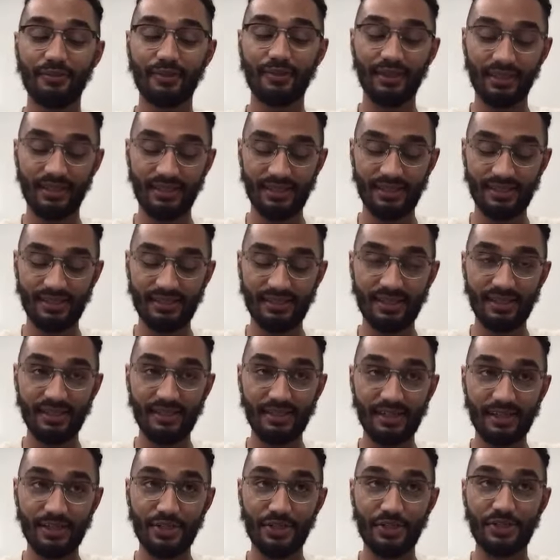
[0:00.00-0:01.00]
it because it's not
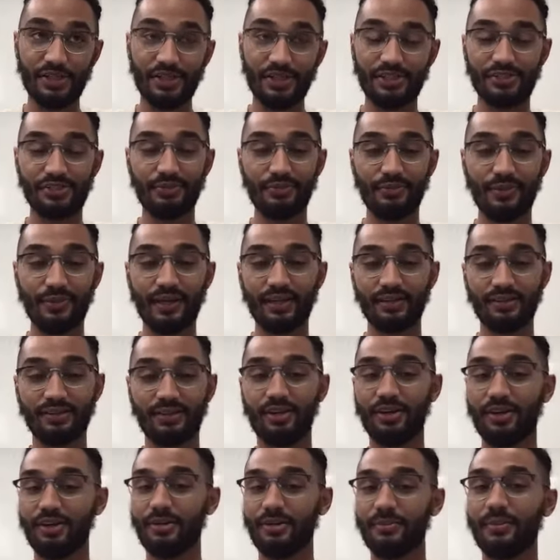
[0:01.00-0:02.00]
a traditional way to
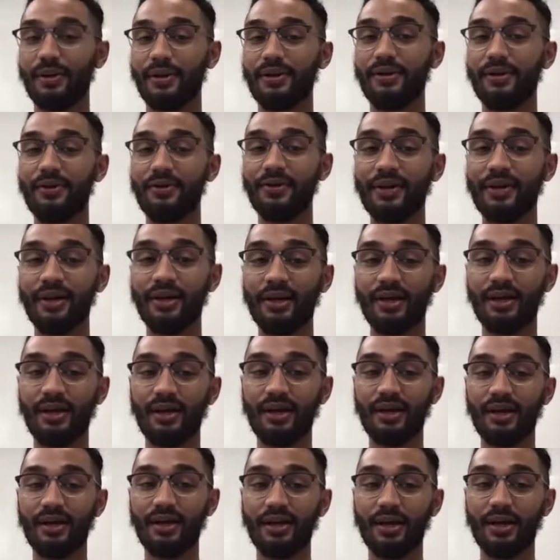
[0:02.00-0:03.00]
talk about
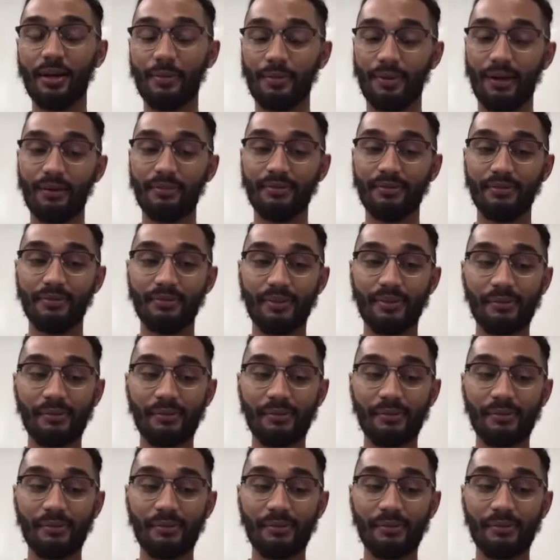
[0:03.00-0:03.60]
a problem.